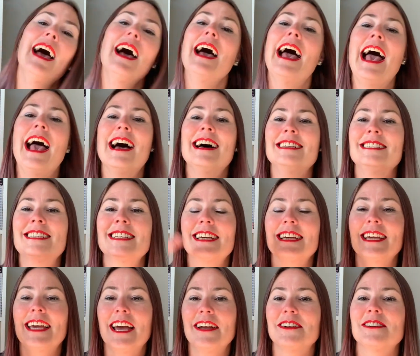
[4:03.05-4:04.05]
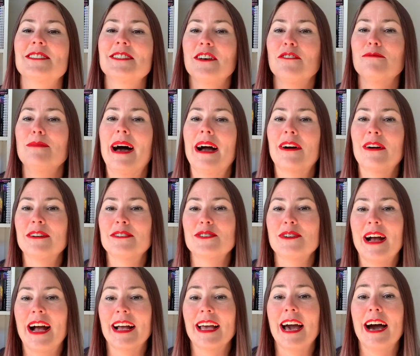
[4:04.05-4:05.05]
and get yourself back on
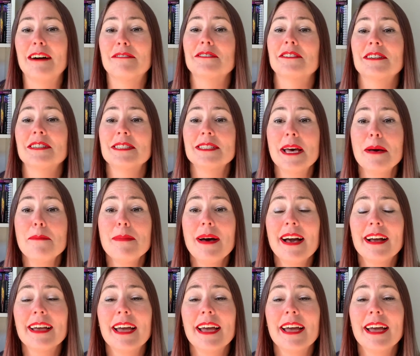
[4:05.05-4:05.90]
track after a setback,